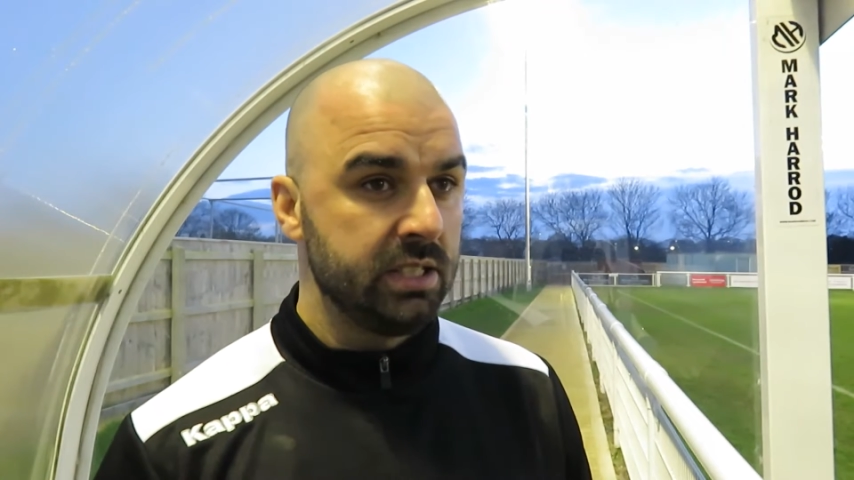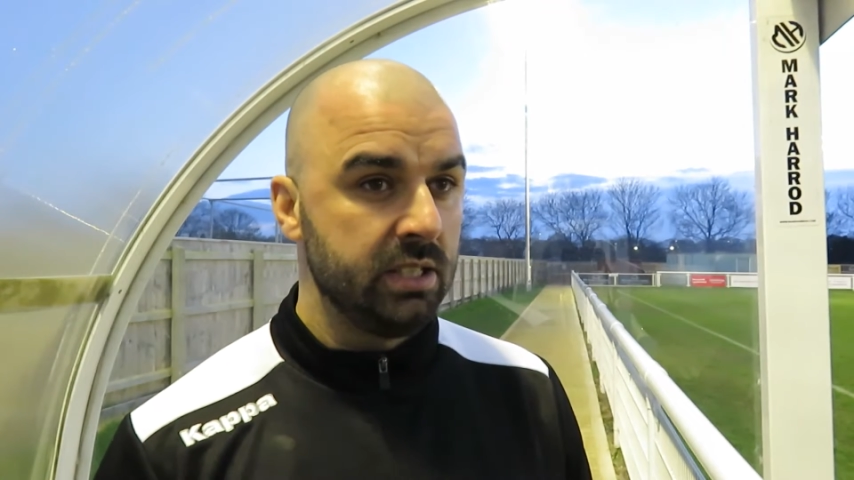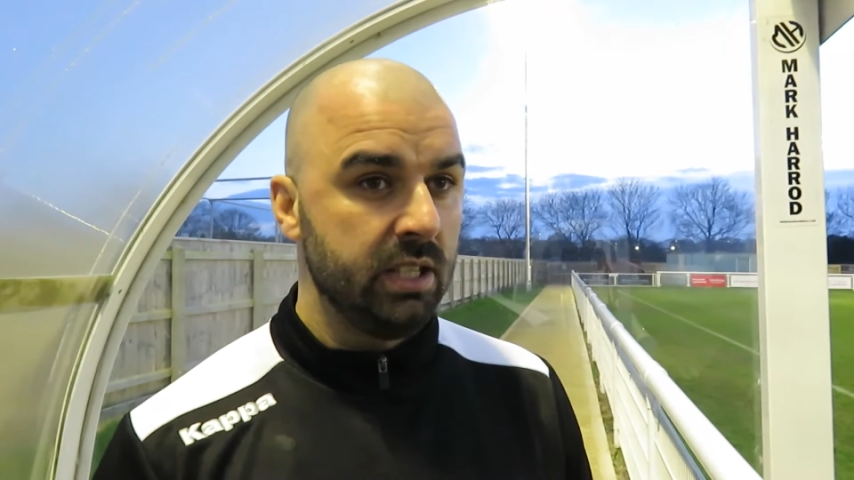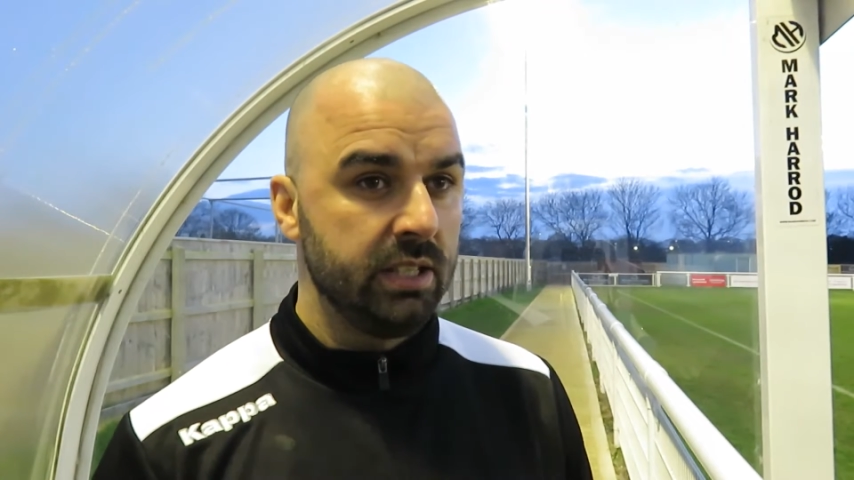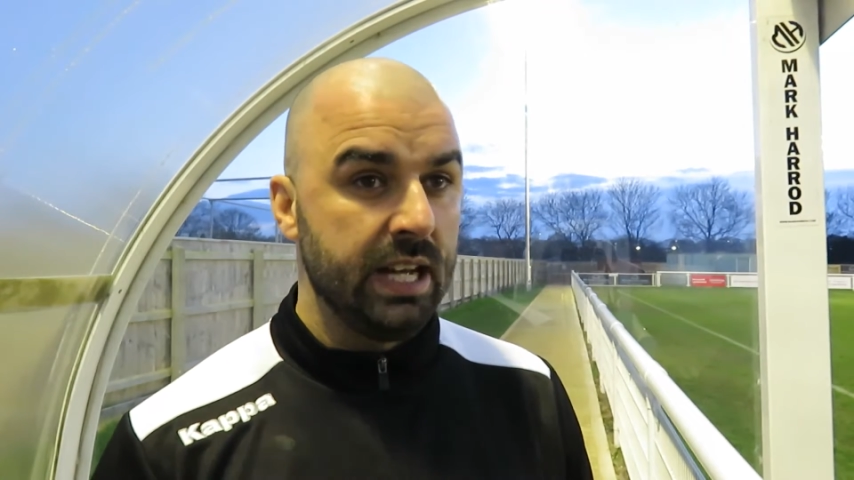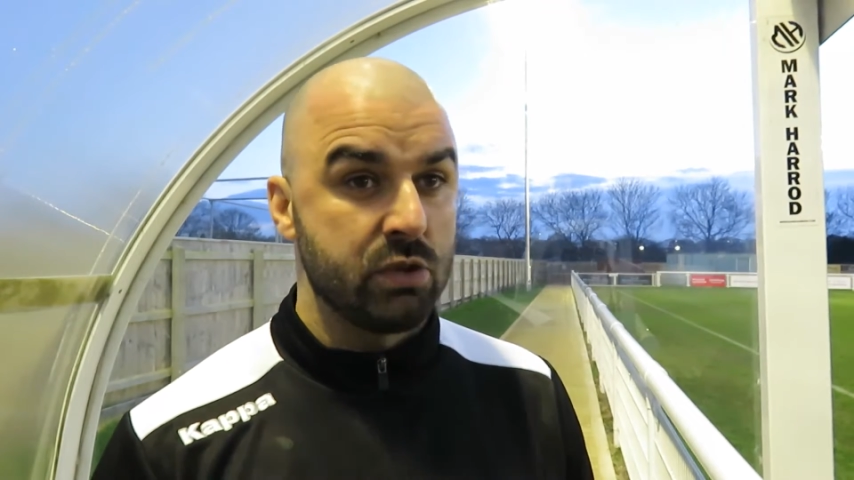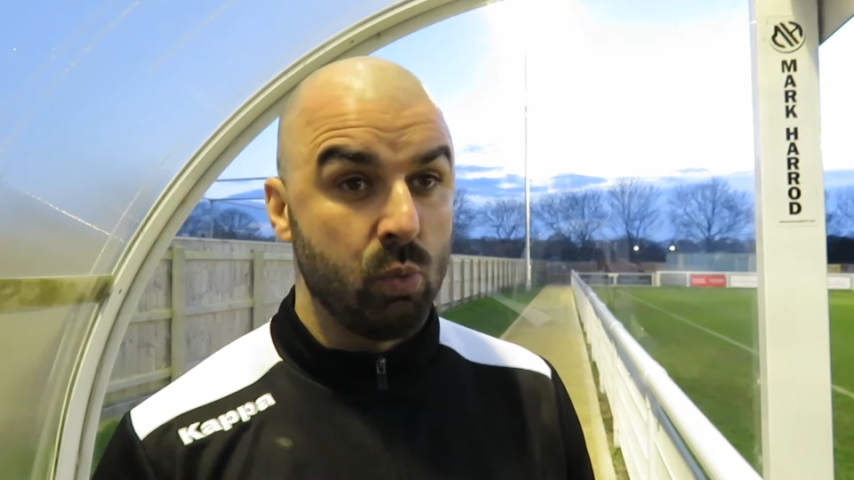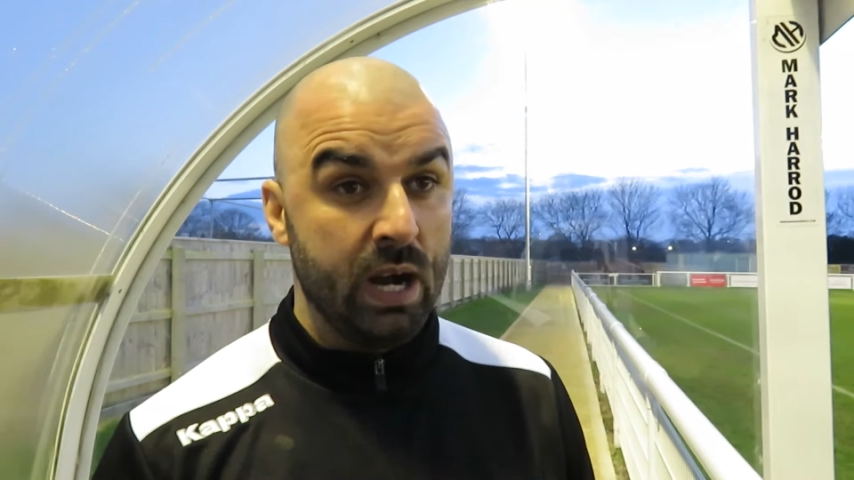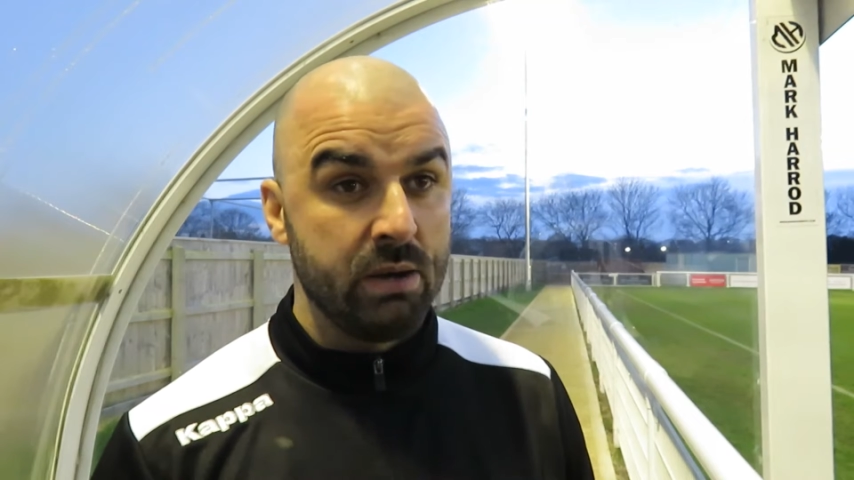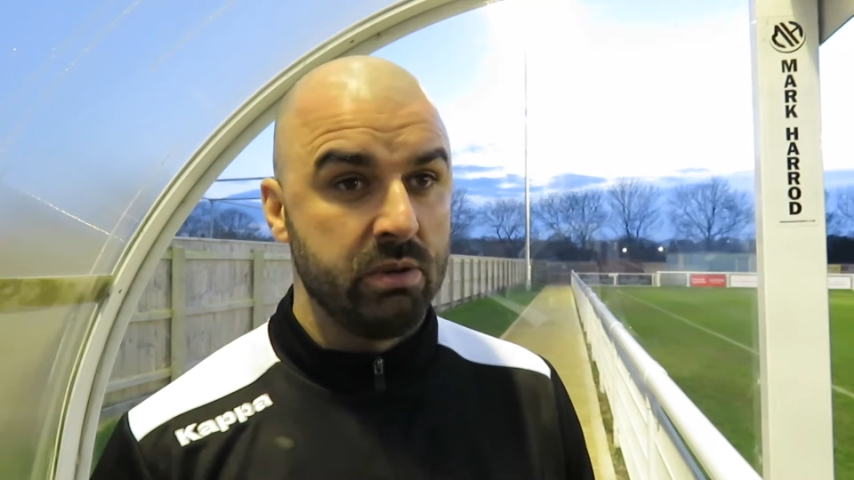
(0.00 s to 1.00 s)
and that's
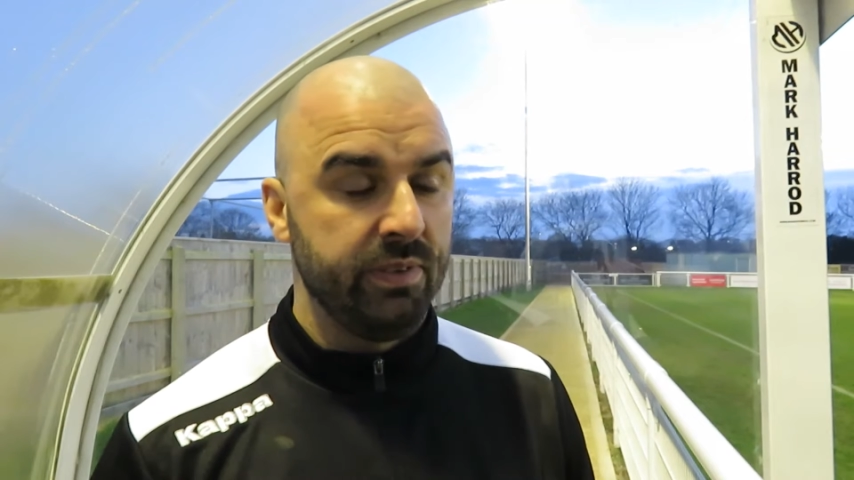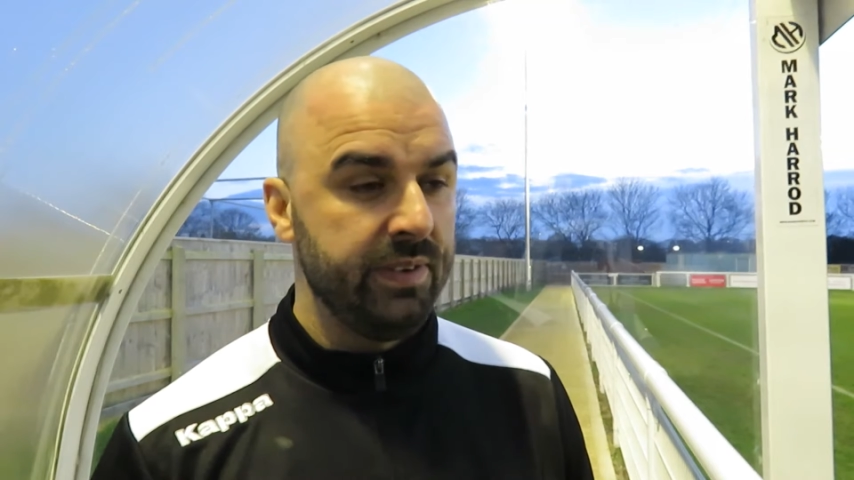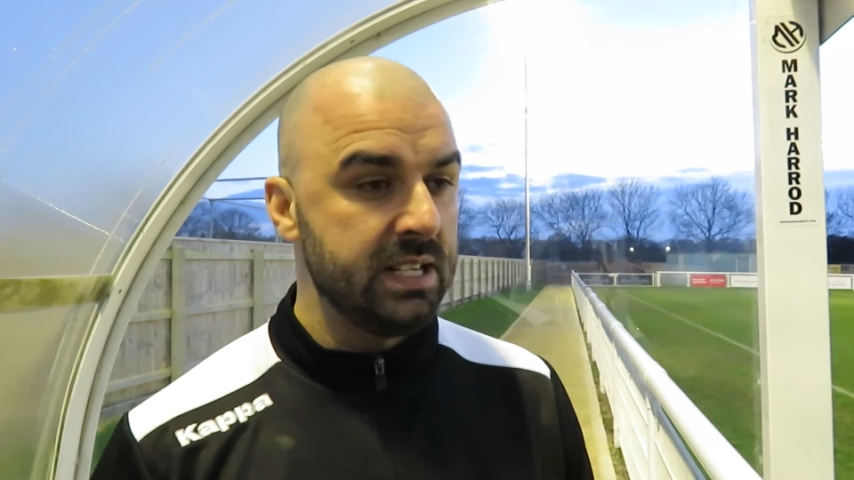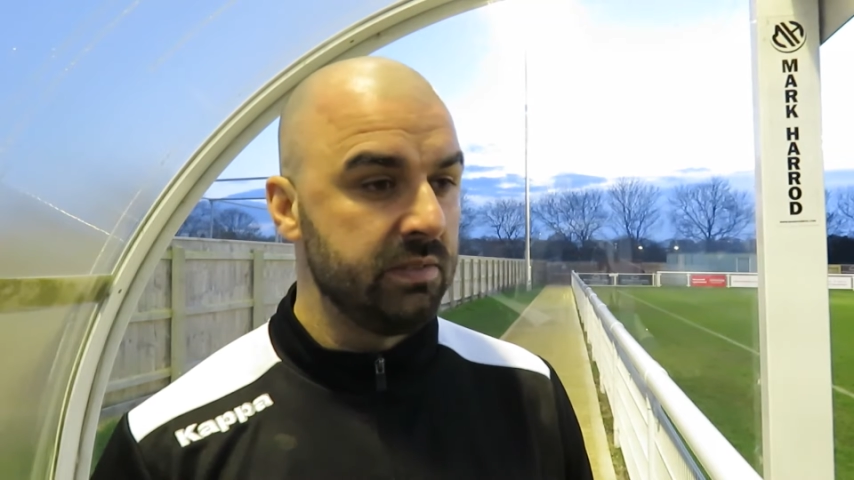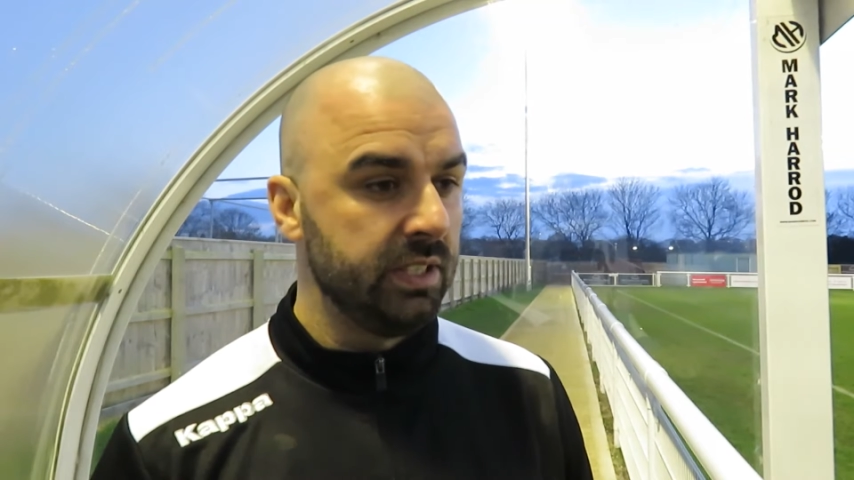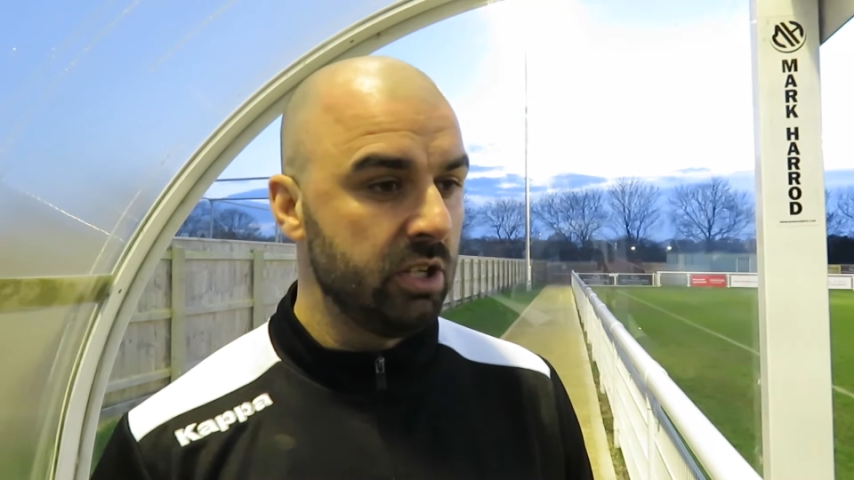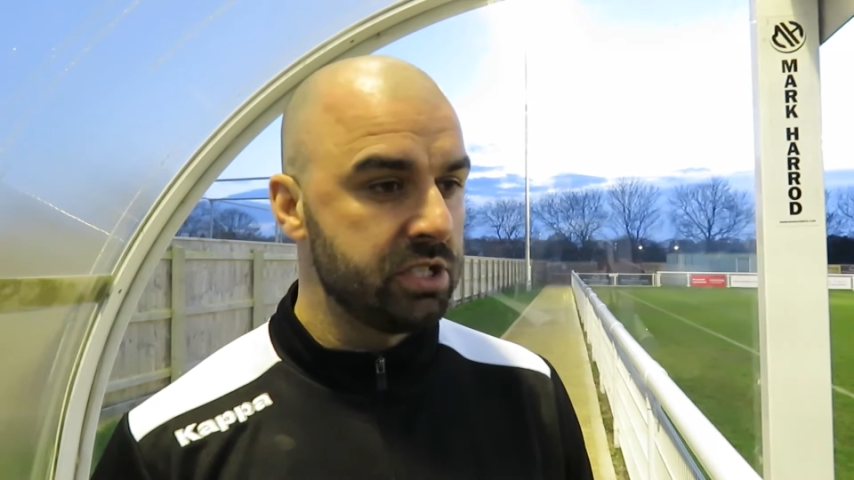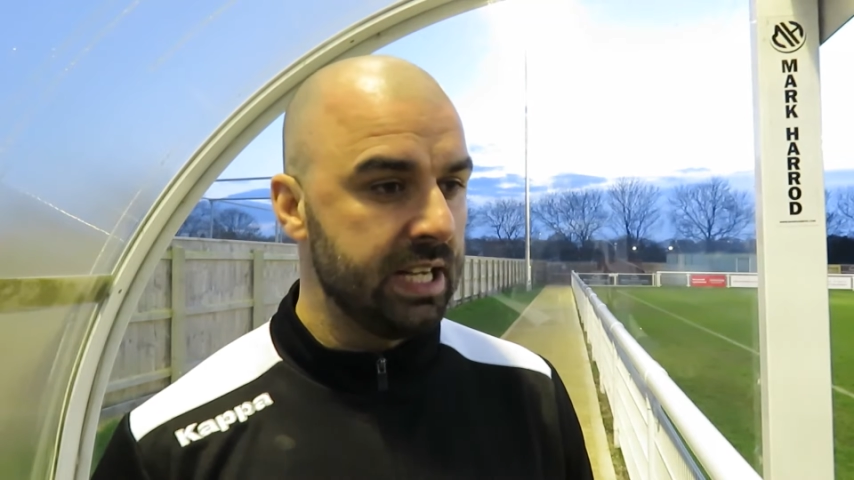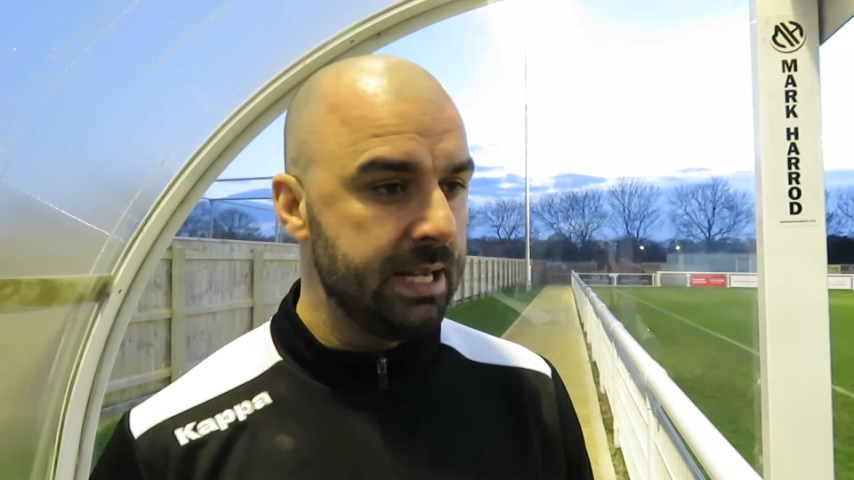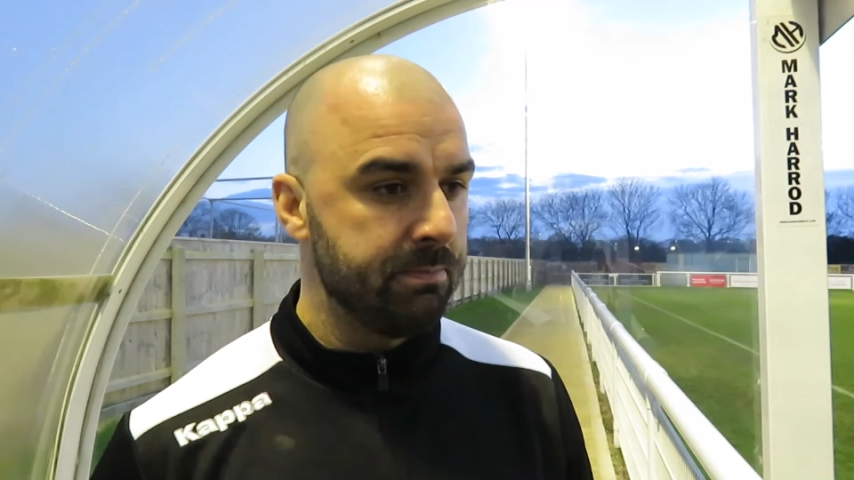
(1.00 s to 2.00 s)
why we've effectively lost
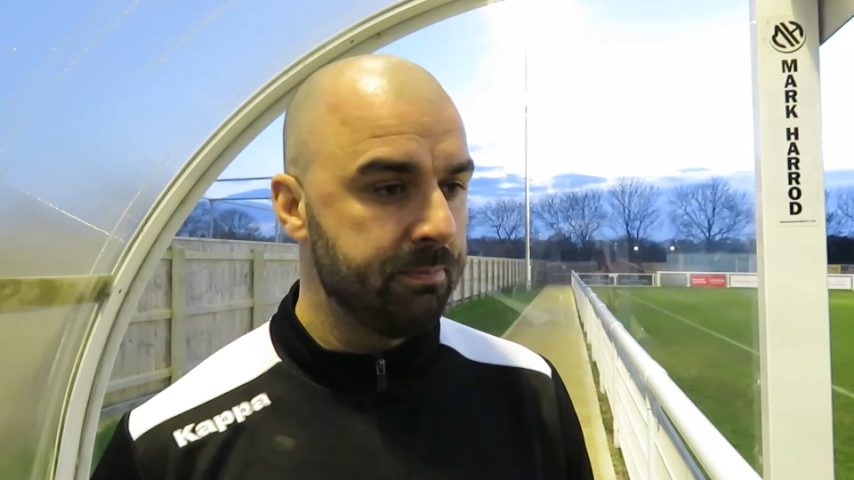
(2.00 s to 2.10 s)
the game.